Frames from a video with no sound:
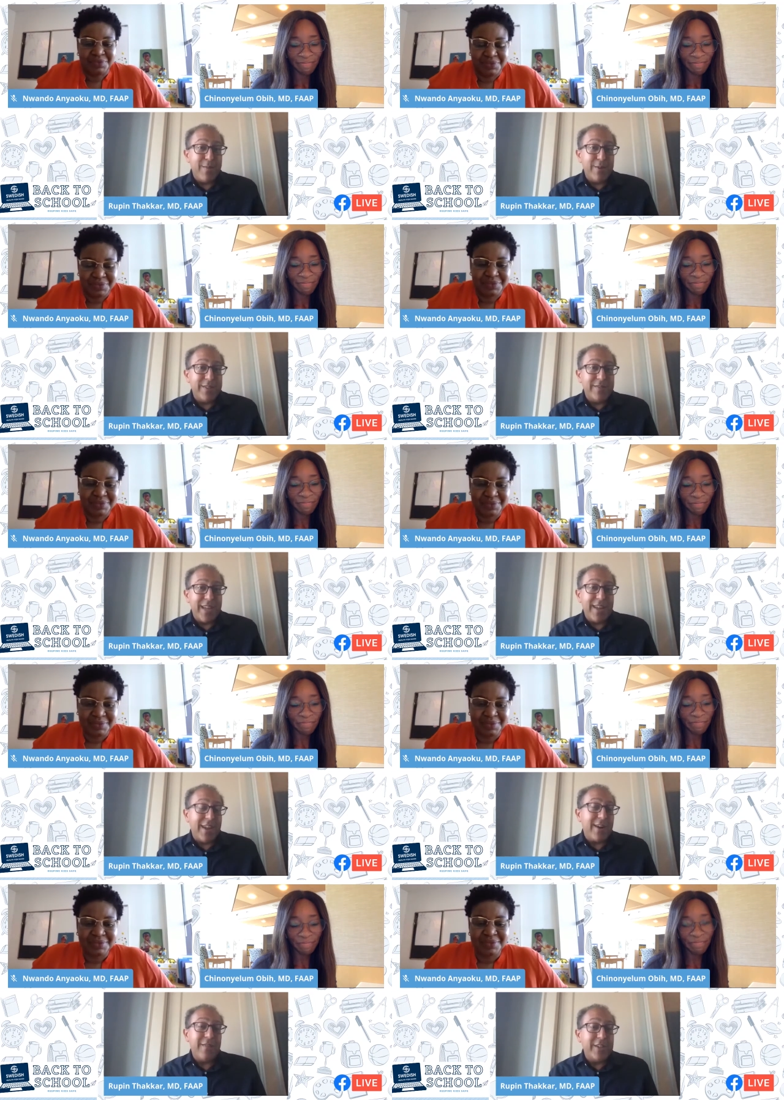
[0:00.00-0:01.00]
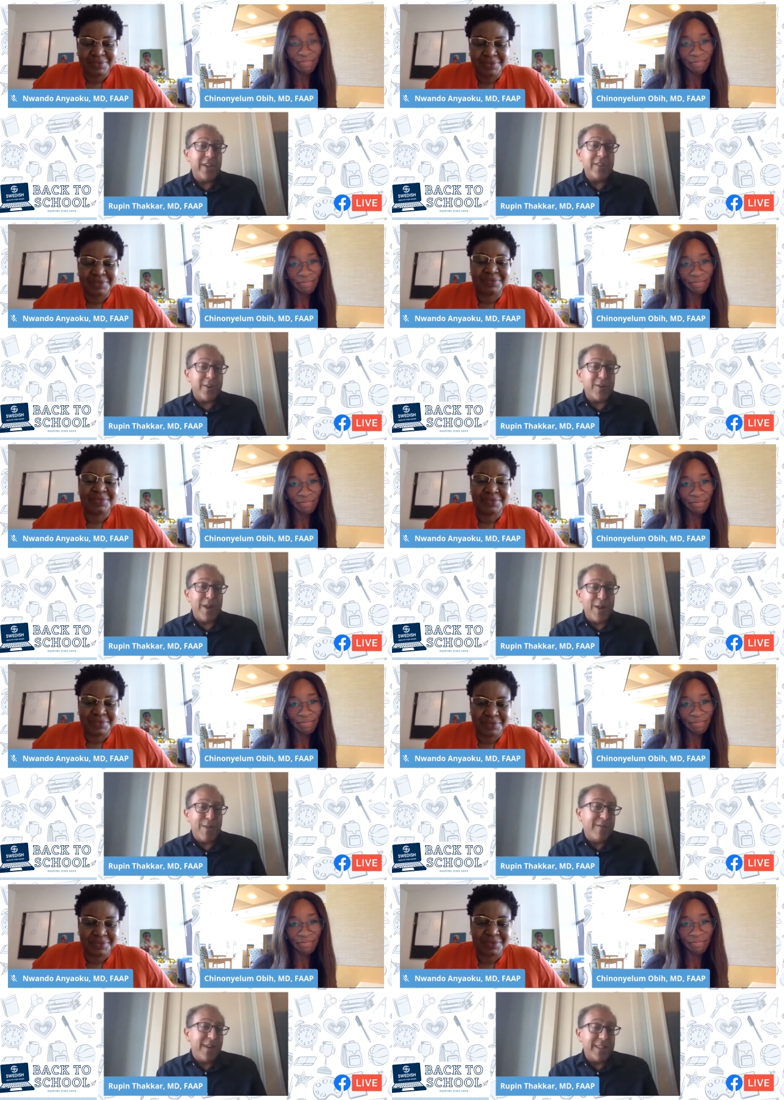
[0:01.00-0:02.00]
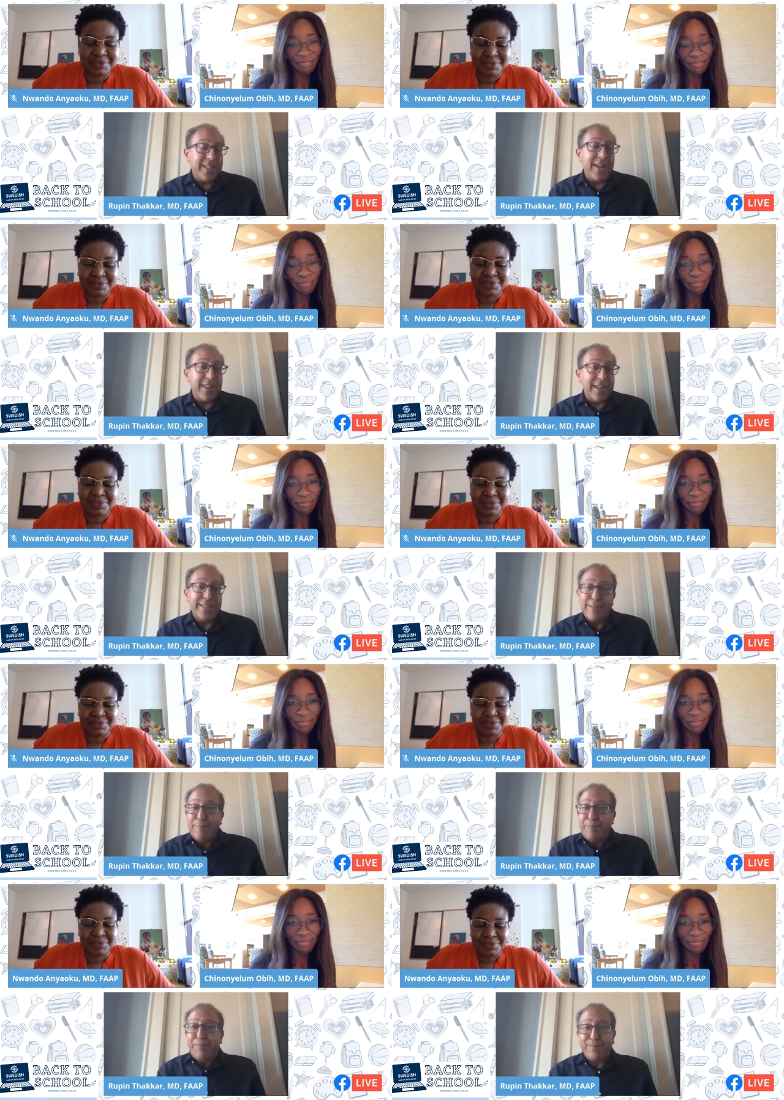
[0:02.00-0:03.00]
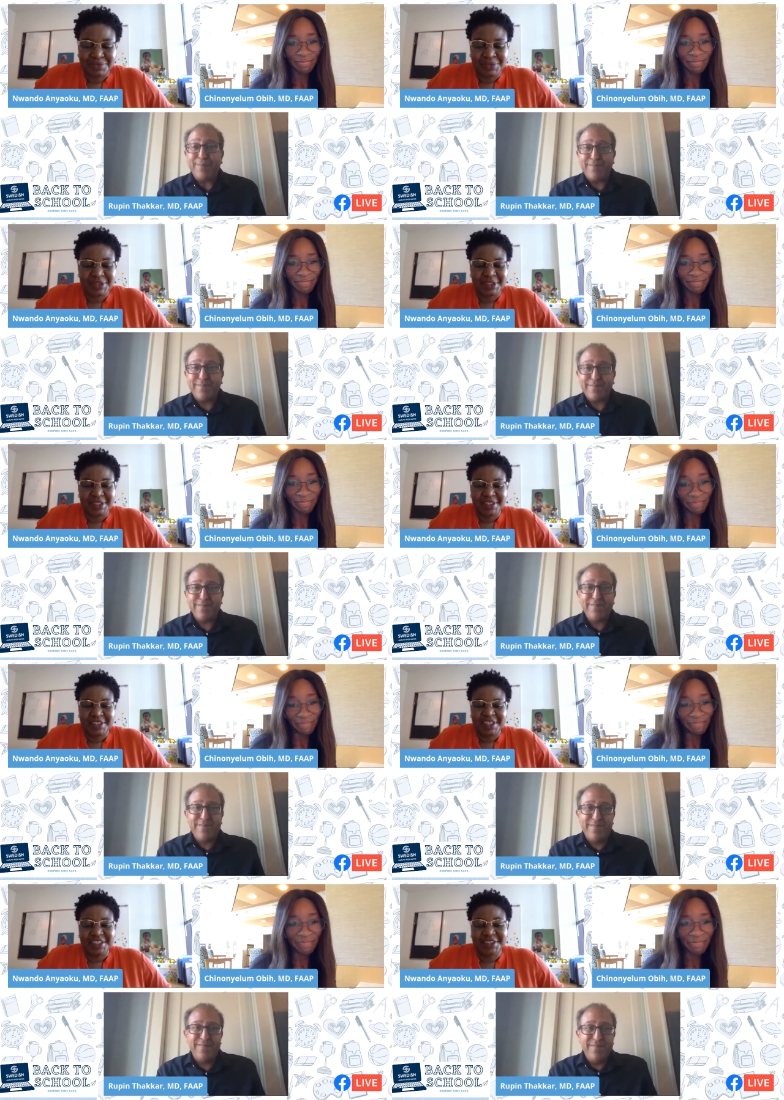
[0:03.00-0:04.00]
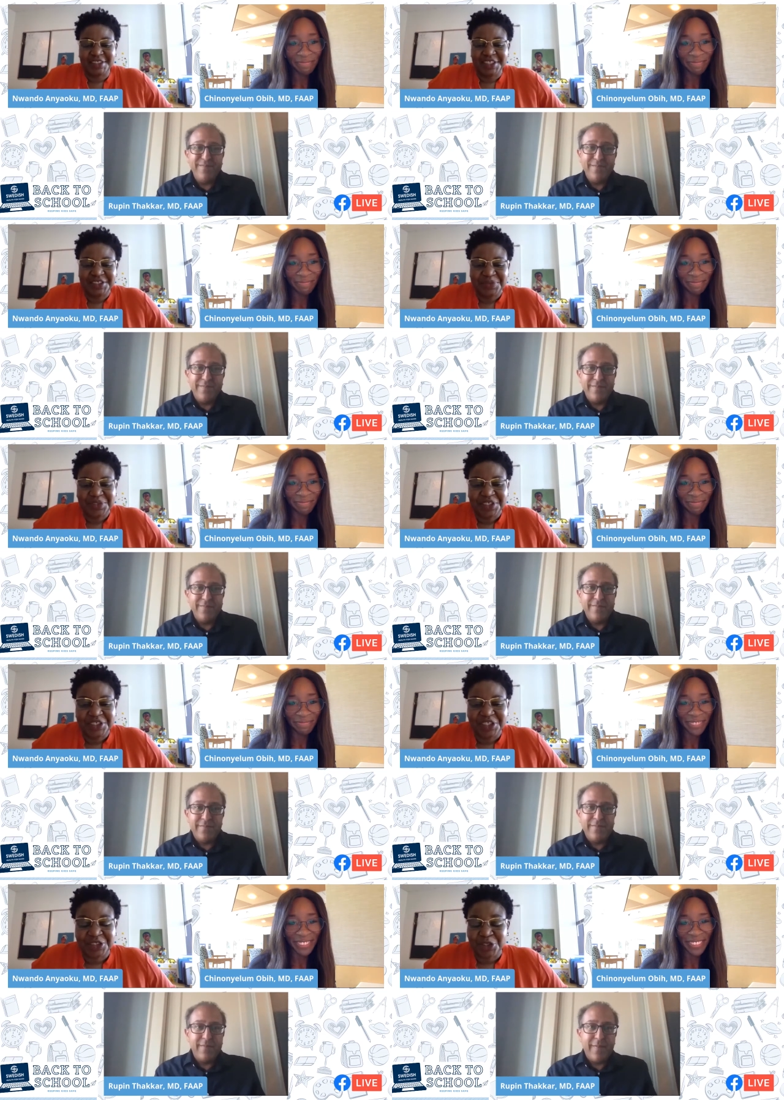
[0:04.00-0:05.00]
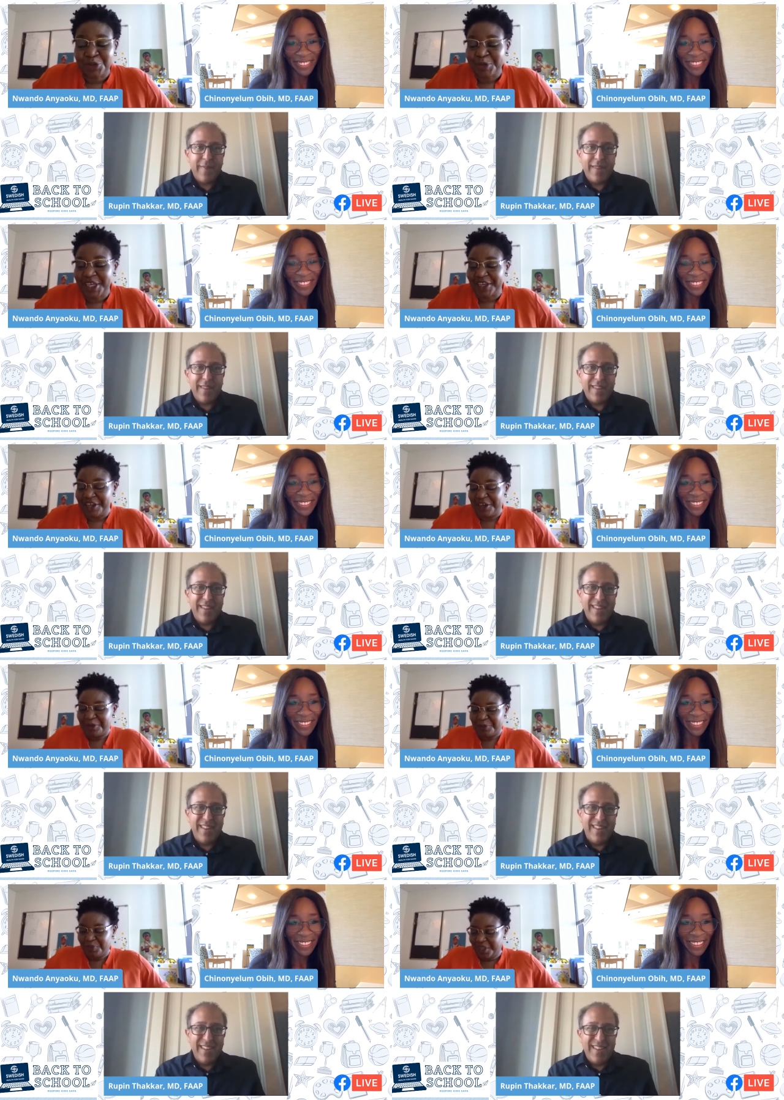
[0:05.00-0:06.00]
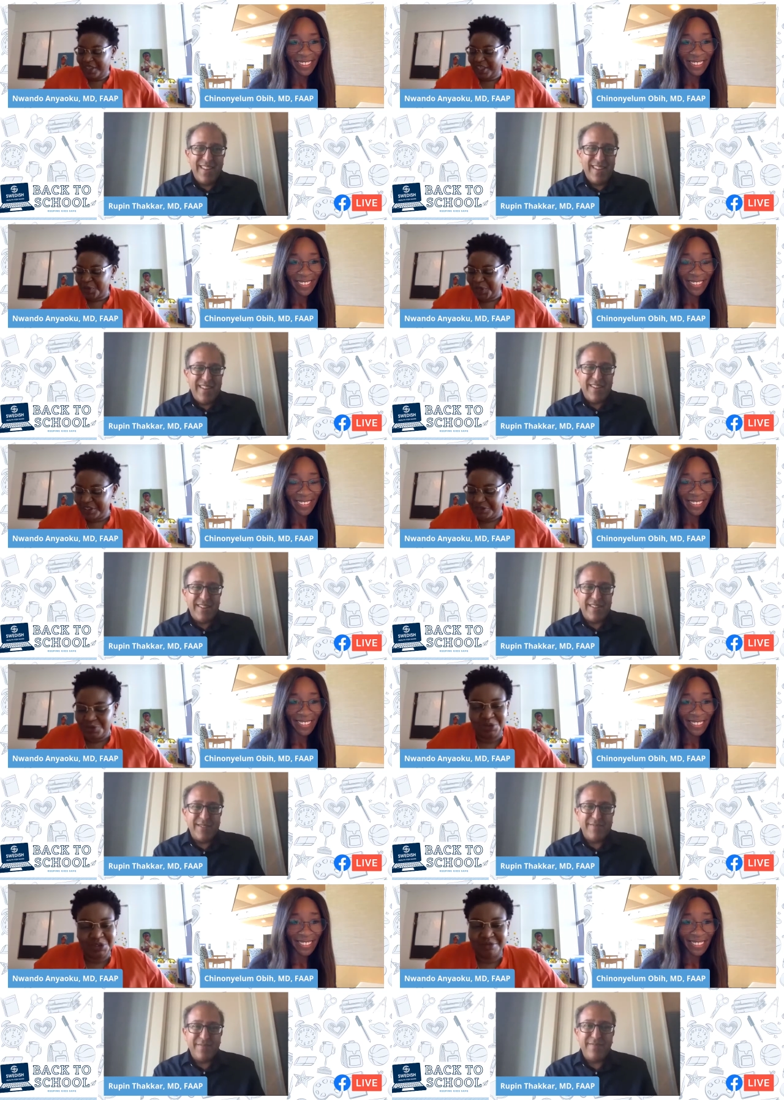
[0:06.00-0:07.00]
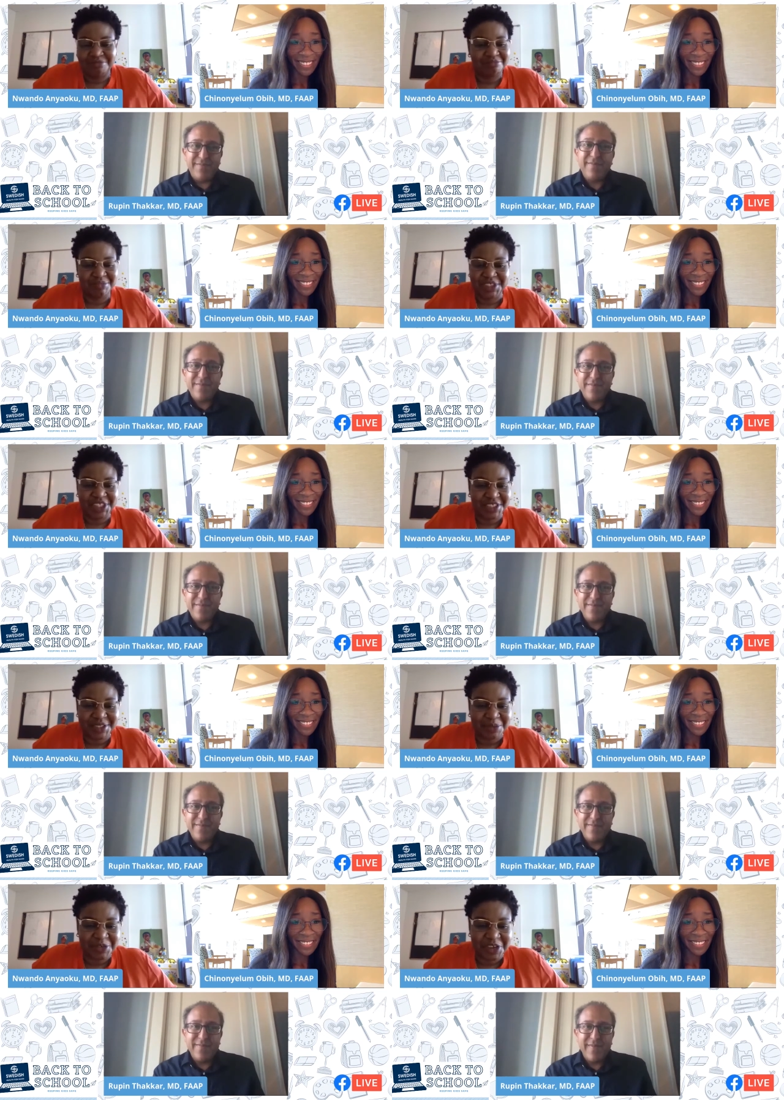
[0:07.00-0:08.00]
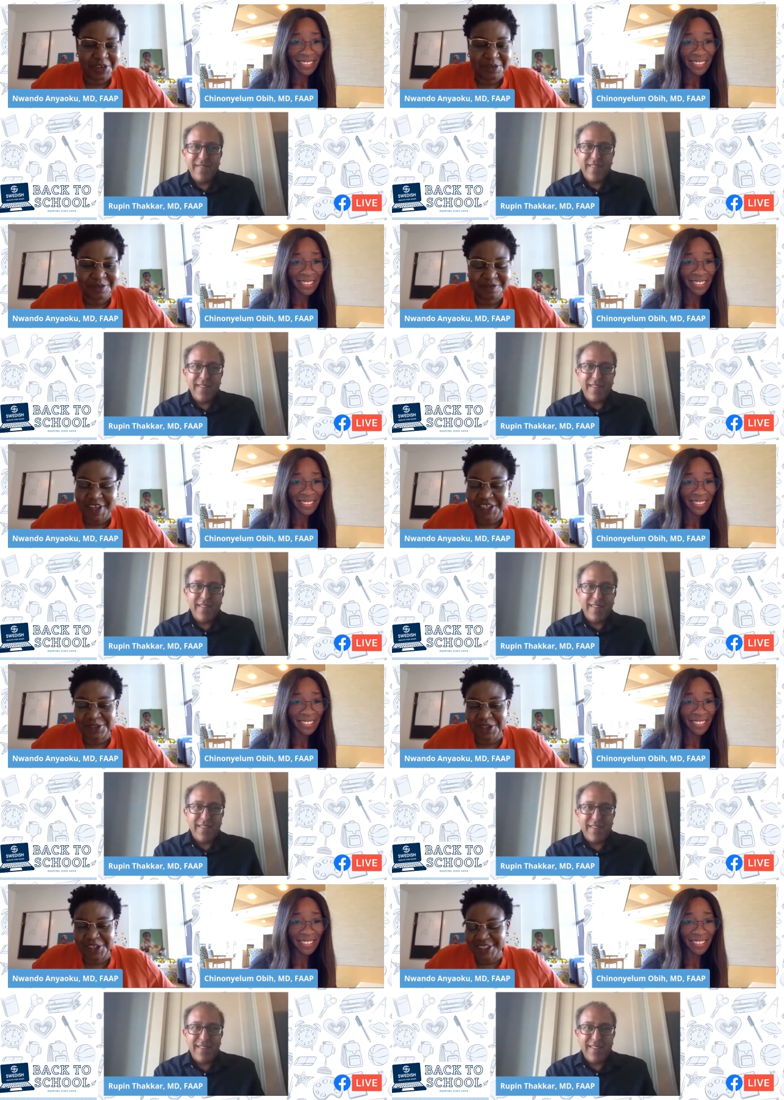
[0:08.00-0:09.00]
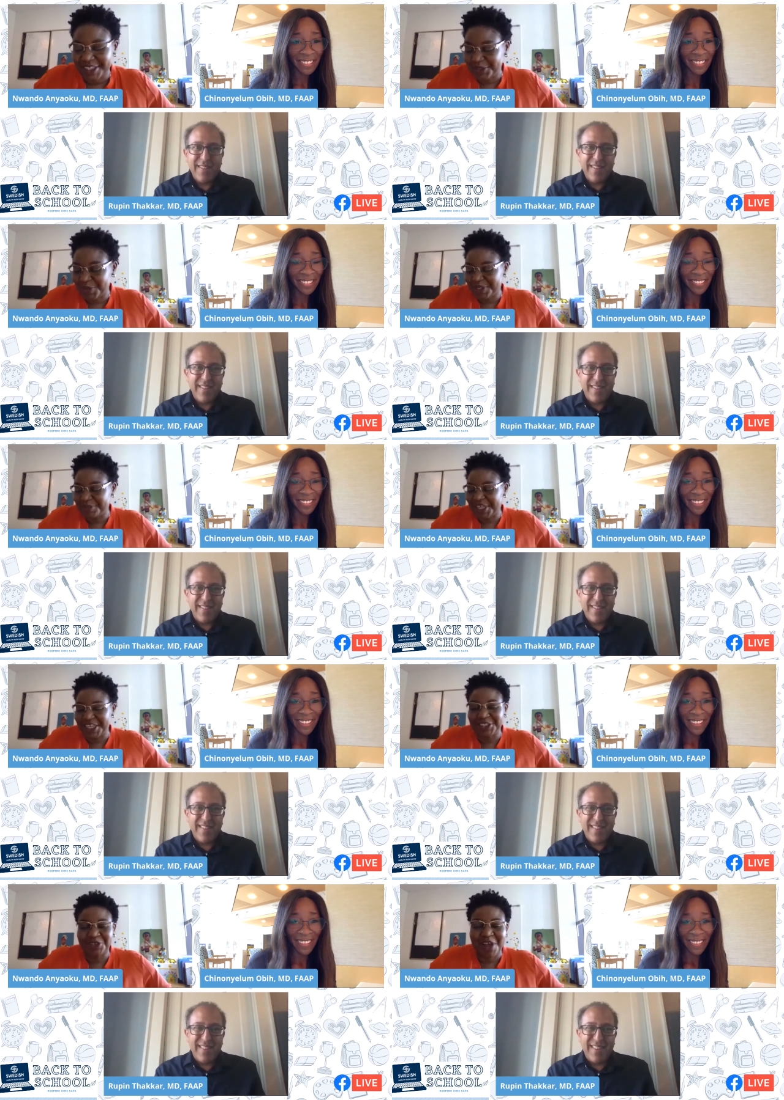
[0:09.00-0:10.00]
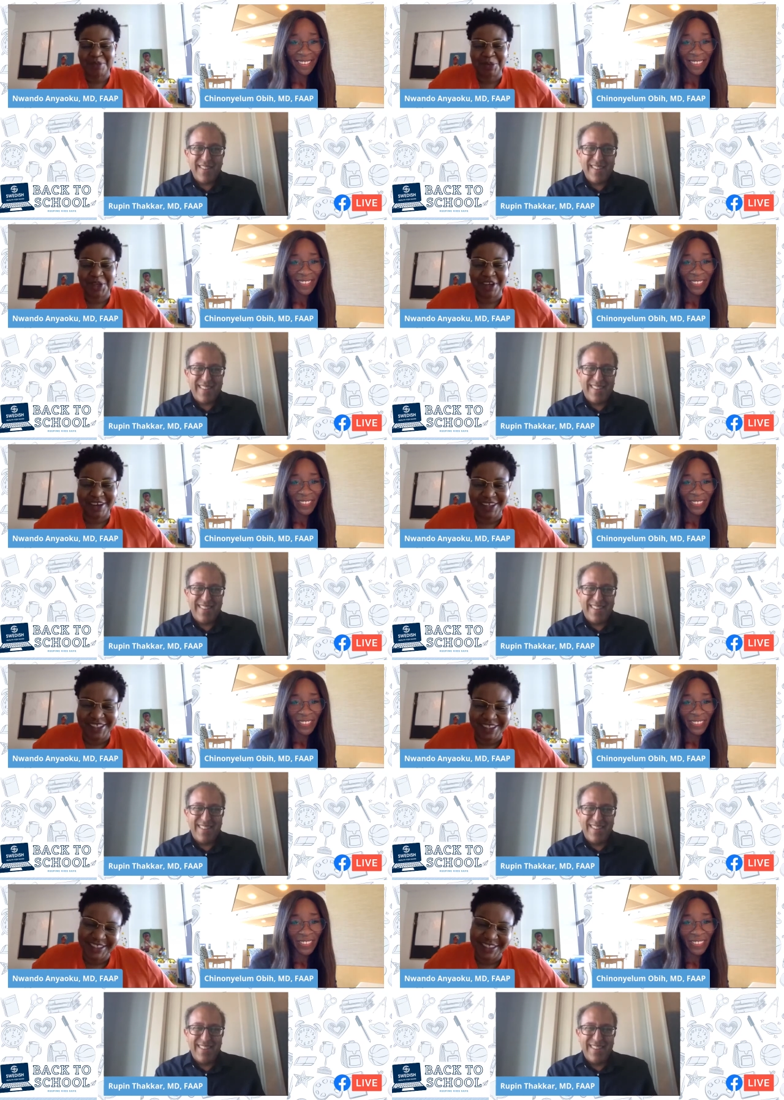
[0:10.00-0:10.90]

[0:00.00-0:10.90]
Speaker 1: the importance of taking care of each other um, by following these guidelines. Nice, Dr.
Speaker 2: Um, can we share some of your final thoughts as we're beginning to wrap up here?